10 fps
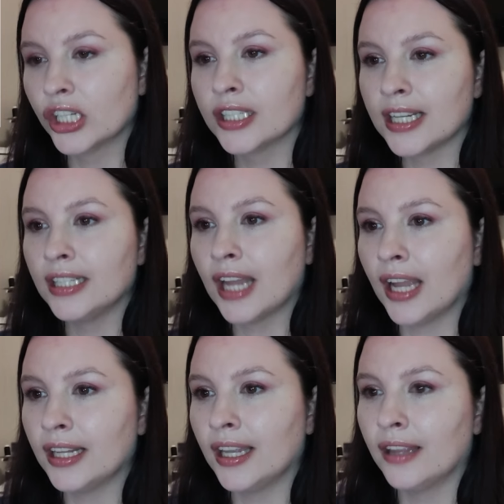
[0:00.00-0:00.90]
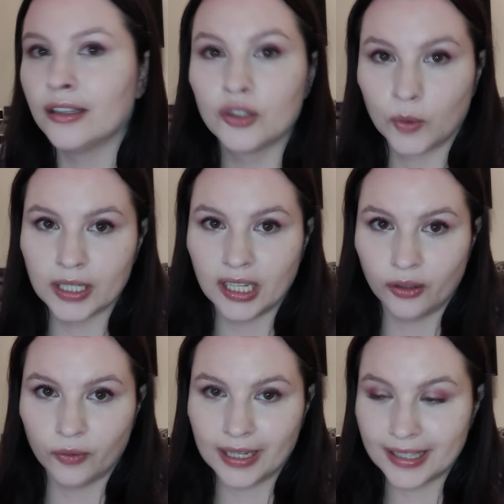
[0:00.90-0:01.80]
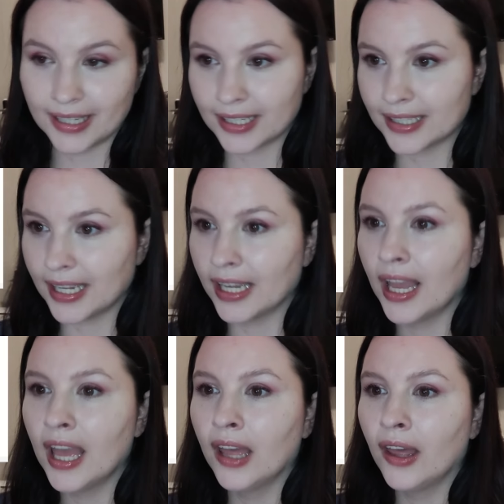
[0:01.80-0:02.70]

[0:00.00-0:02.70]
$13.90, and then $23.60.